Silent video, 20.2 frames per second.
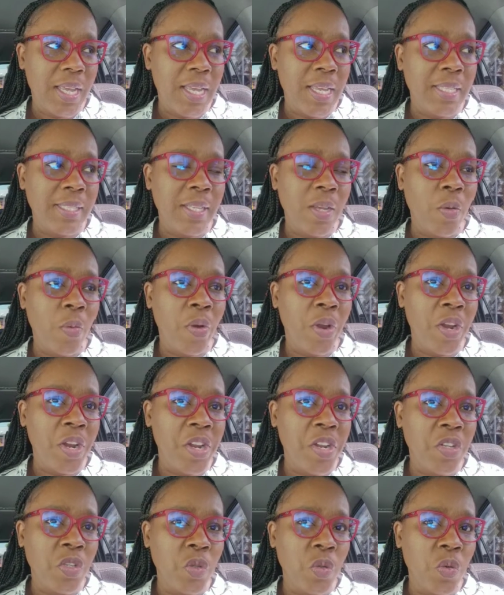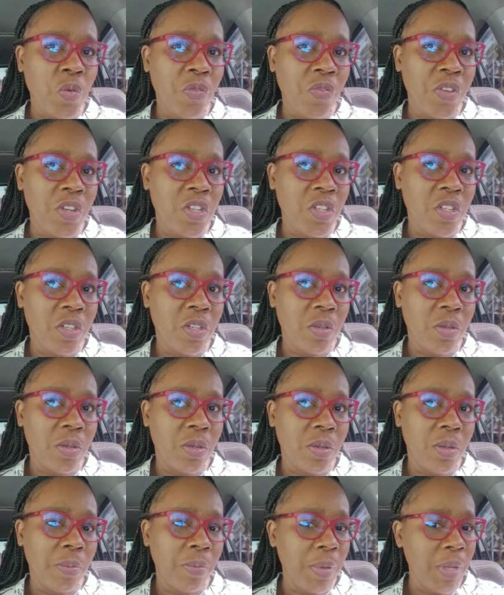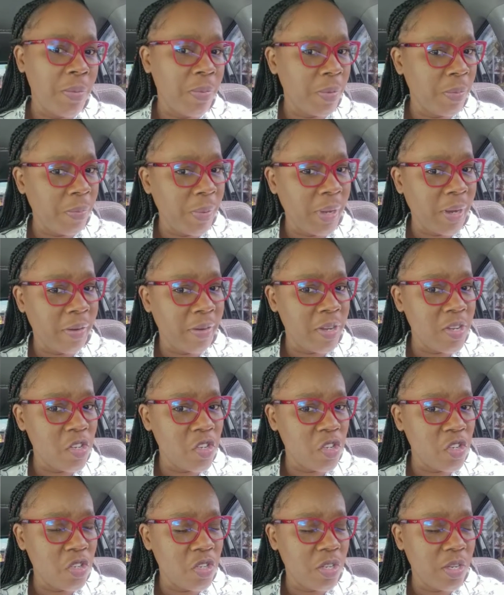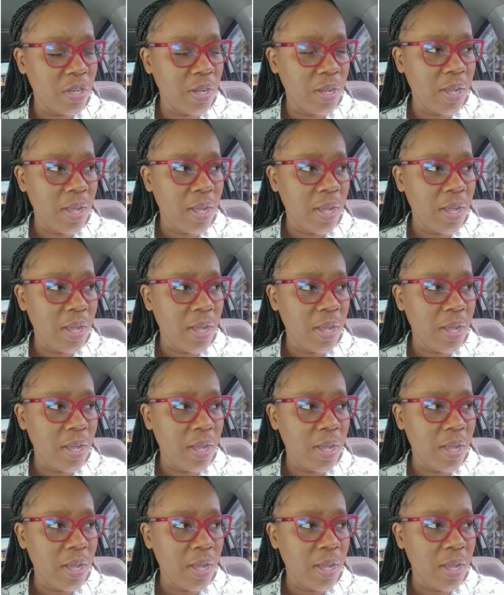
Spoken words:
You say where there is no vision, the people perish.